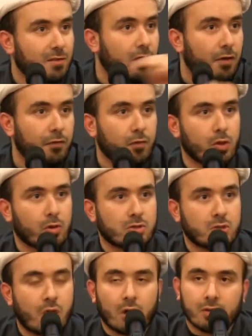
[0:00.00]
lawful or
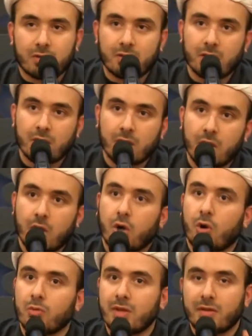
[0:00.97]
not,
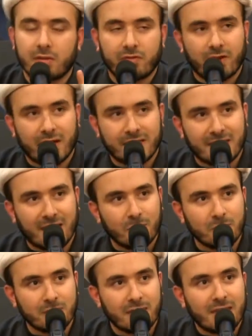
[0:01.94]
only to find
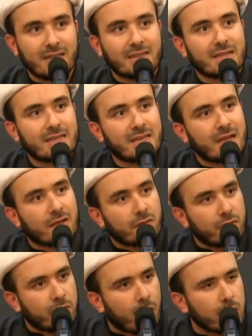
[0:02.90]
out that he has
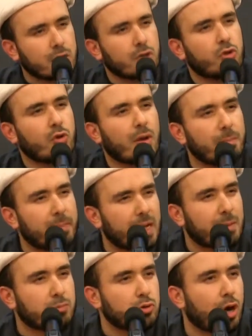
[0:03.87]
fallen into a
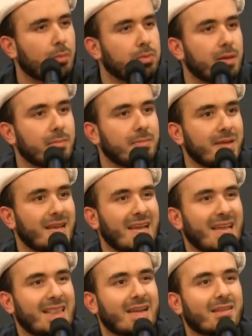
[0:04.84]
big problem
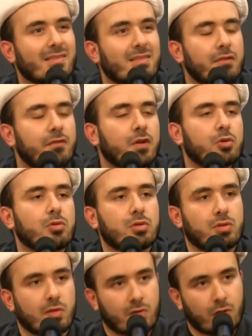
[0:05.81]
that is
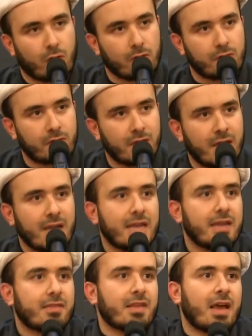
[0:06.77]
difficult to solve.
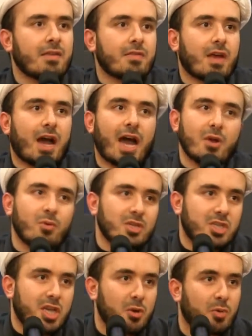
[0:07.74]
He says, I
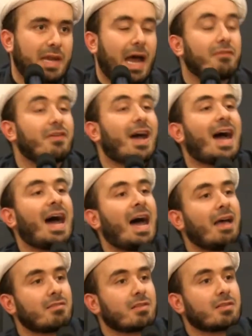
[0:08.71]
wish he would have
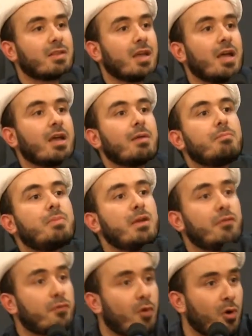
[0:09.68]
asked
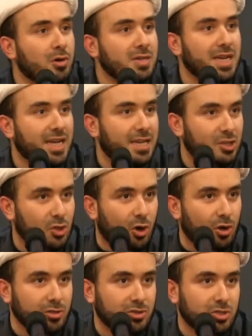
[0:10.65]
before he
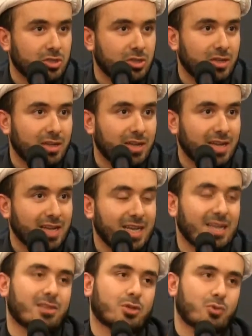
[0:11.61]
indulged
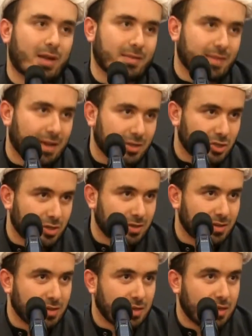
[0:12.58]
in the transaction.
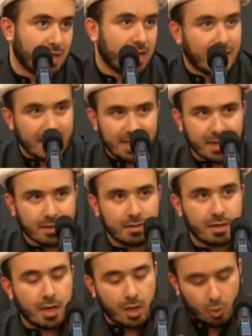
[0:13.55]

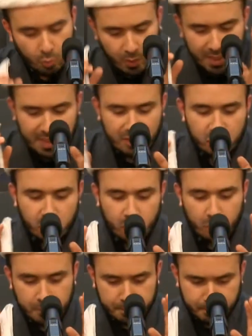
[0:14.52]
Indeed, we need
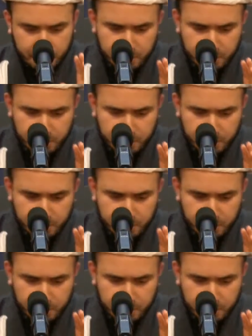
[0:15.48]
to